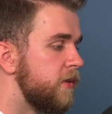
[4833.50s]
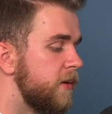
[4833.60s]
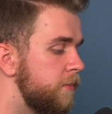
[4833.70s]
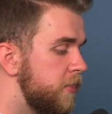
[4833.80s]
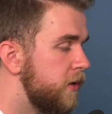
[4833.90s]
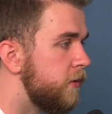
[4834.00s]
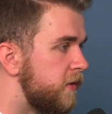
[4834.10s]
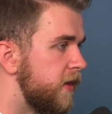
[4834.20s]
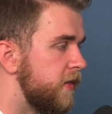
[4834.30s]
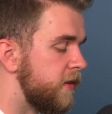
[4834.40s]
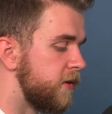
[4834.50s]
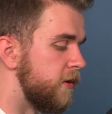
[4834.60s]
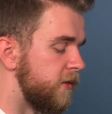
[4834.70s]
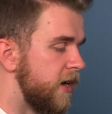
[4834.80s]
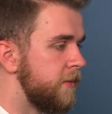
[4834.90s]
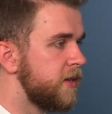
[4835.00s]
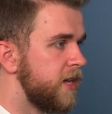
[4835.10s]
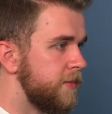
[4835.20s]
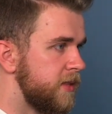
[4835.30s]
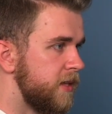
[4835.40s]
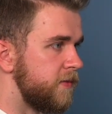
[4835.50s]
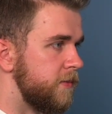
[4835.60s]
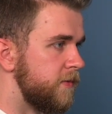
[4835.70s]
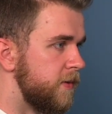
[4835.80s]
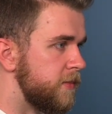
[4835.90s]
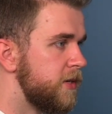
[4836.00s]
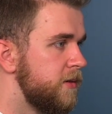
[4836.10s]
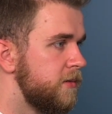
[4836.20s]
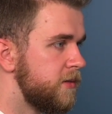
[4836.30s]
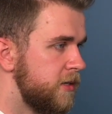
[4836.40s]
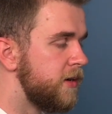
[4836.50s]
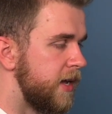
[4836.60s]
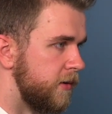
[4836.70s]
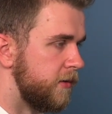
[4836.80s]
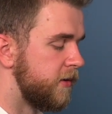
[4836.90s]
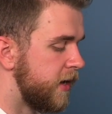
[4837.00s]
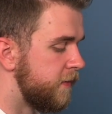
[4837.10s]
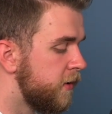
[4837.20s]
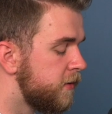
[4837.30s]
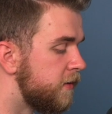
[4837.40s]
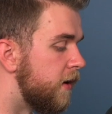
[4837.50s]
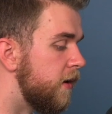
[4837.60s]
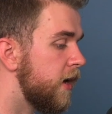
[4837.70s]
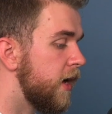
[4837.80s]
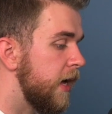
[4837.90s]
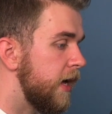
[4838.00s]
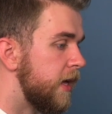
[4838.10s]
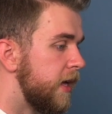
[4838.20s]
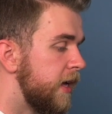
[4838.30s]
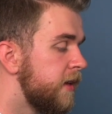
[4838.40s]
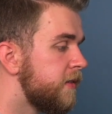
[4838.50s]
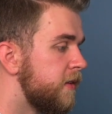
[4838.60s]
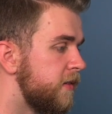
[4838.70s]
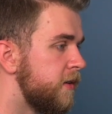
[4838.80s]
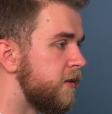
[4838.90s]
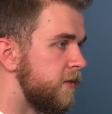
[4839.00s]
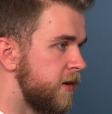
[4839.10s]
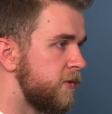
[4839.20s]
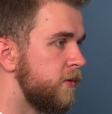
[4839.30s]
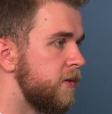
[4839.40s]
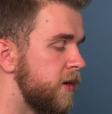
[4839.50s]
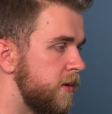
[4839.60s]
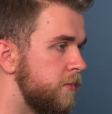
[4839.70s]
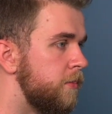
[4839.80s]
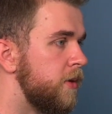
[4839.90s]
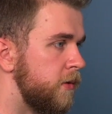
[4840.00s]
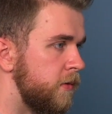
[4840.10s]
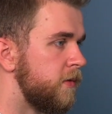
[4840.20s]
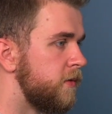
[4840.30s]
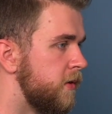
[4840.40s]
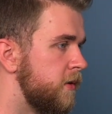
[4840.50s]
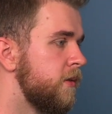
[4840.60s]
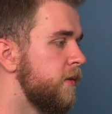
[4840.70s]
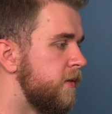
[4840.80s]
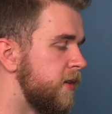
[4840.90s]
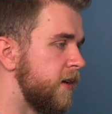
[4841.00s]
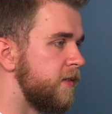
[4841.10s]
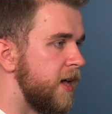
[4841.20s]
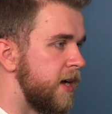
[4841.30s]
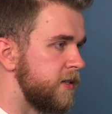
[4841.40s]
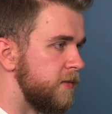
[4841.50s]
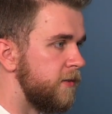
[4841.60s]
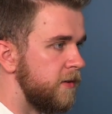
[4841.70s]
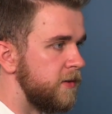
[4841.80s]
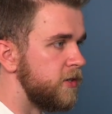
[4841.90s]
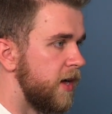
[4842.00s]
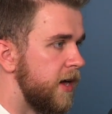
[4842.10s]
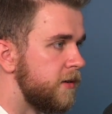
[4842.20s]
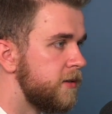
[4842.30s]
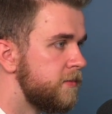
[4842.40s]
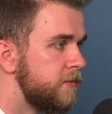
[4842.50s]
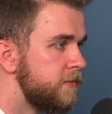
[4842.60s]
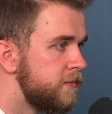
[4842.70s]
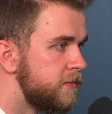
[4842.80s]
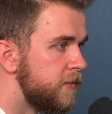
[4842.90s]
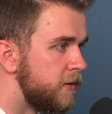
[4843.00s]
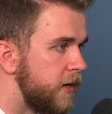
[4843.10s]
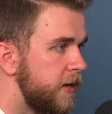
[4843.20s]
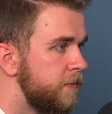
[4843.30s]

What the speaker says: abuse in this culture. I'm going to come at this from two angles. Okay, first of all, it is considered sexual abuse to do a sex act in front of a child. Okay?